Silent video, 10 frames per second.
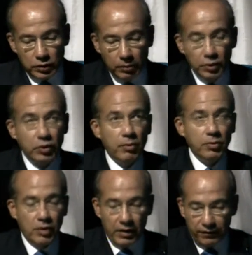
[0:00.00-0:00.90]

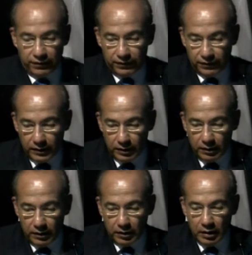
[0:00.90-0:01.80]

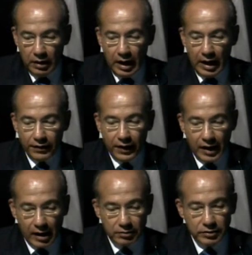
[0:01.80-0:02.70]
WWF, and the
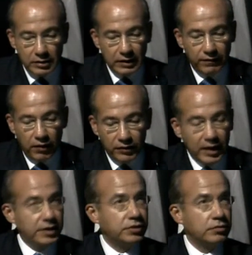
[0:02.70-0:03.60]
Carlos Slim
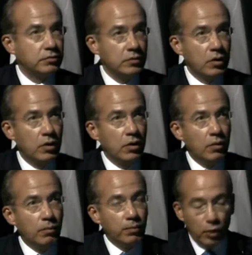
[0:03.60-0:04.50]
Foundation,
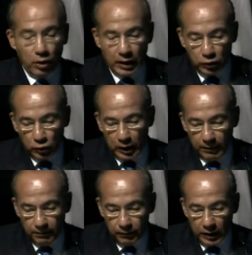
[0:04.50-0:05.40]
Pro
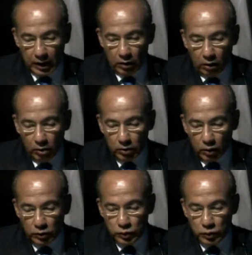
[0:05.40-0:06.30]
Natura, and all
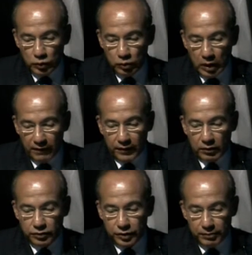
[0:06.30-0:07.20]
those who have
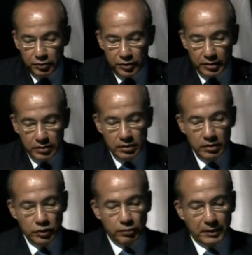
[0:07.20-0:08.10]
contributed
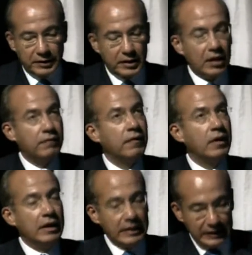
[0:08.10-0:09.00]
to preserve
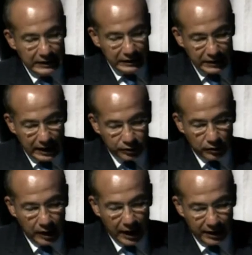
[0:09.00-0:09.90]
this
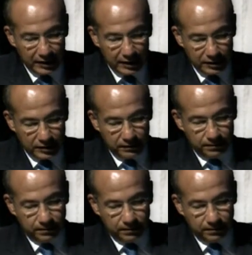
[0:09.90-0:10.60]
natural heritage.